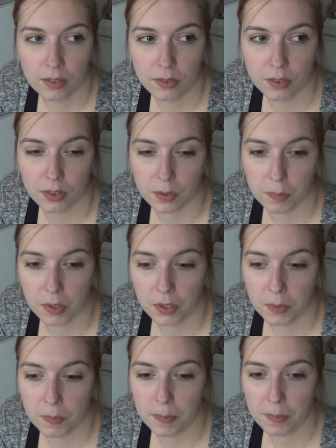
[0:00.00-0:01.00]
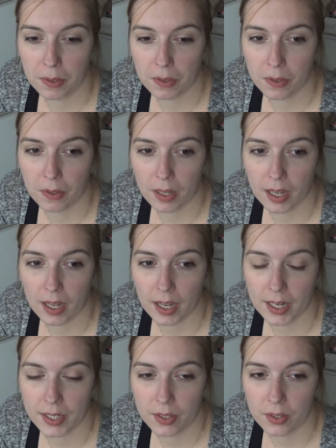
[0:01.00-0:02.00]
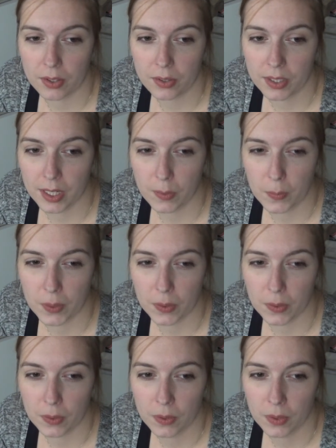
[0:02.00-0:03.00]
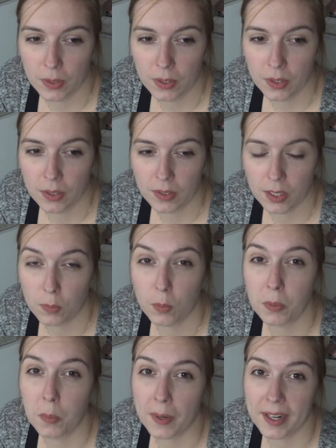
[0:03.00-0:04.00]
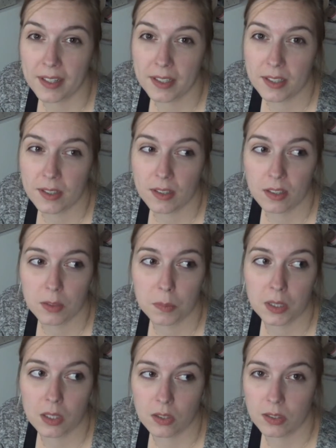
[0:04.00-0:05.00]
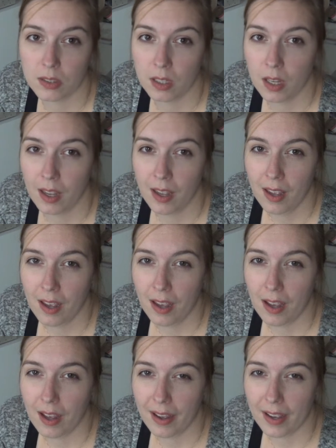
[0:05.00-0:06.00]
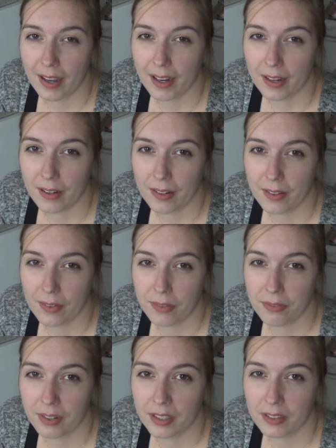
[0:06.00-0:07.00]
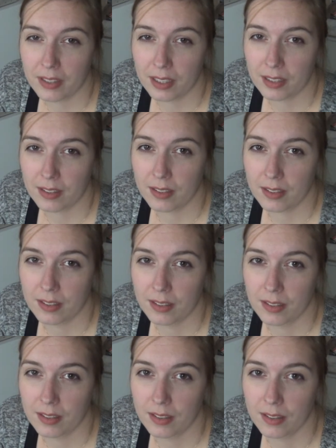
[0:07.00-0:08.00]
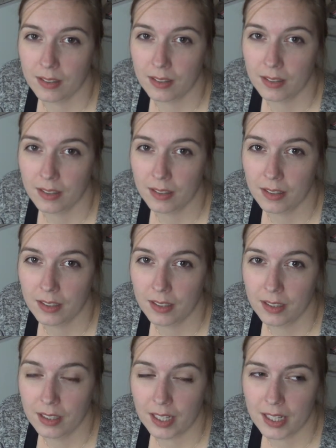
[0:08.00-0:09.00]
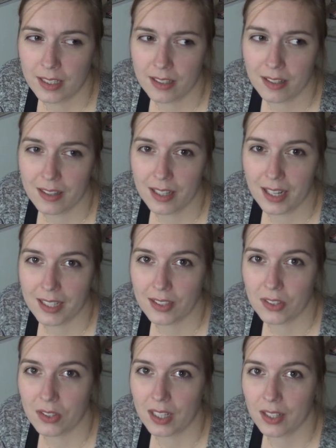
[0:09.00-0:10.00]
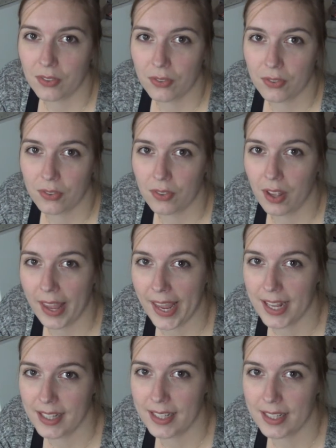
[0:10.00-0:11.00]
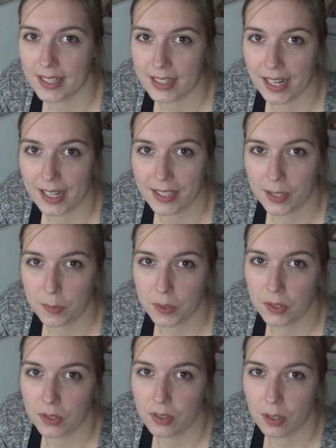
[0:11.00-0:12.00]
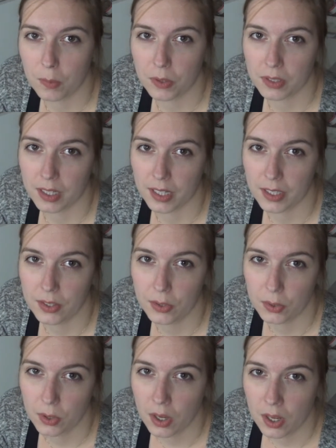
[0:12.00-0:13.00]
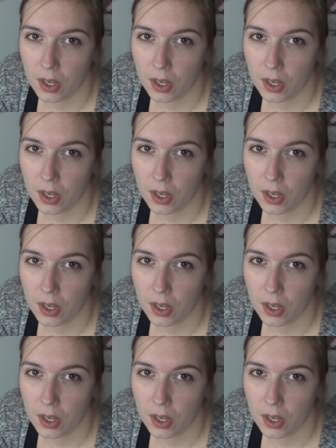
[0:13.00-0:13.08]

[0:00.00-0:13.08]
for the most people I know that would wear the socks, because I find it's not nice to give hand knitted items to someone and you